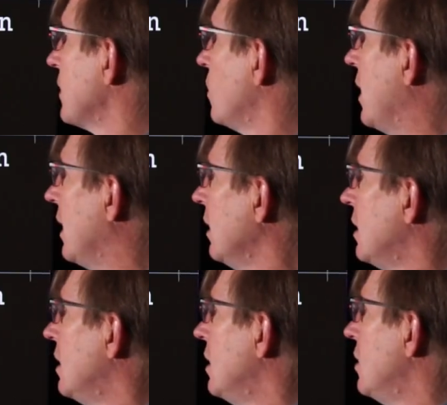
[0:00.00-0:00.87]
Well,
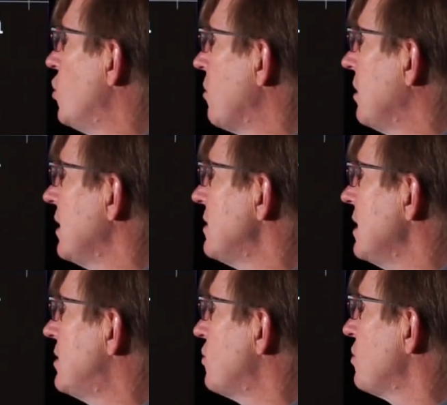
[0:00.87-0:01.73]
the orbital
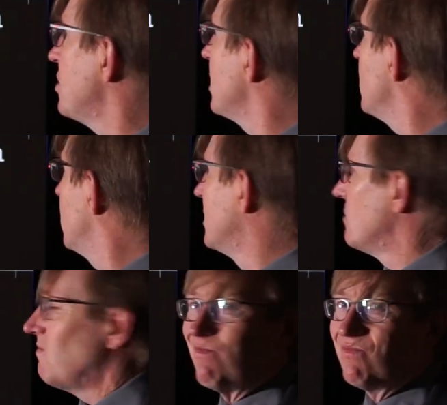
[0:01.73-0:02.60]
eccentricity
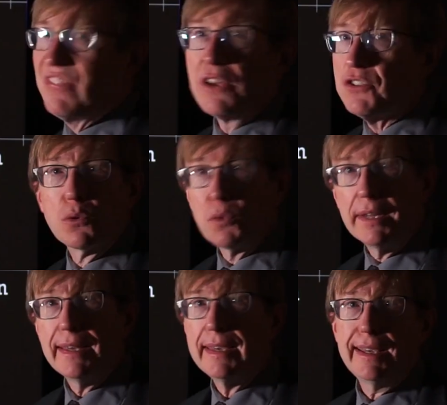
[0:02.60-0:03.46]
doesn't
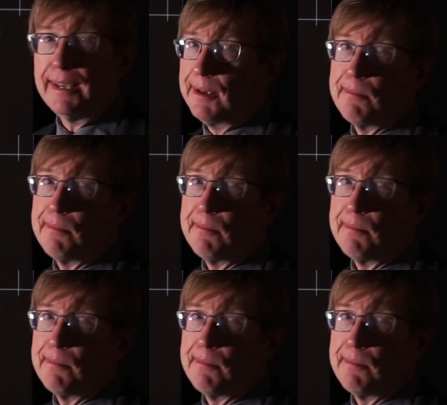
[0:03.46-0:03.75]
really